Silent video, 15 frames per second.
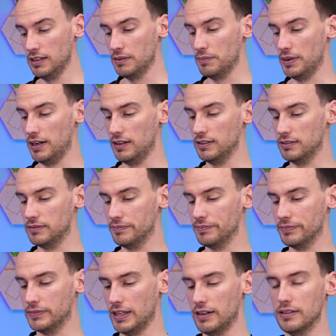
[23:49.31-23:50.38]
but
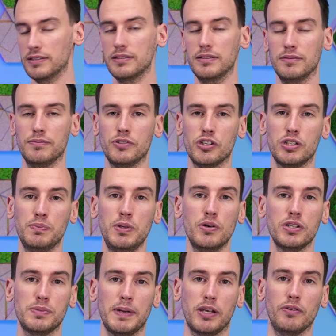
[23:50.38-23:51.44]
that is just pure
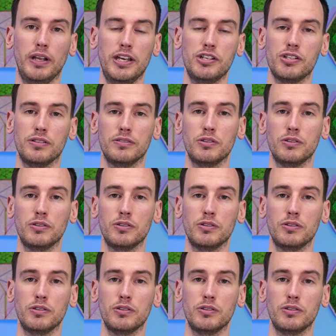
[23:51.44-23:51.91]
speculation.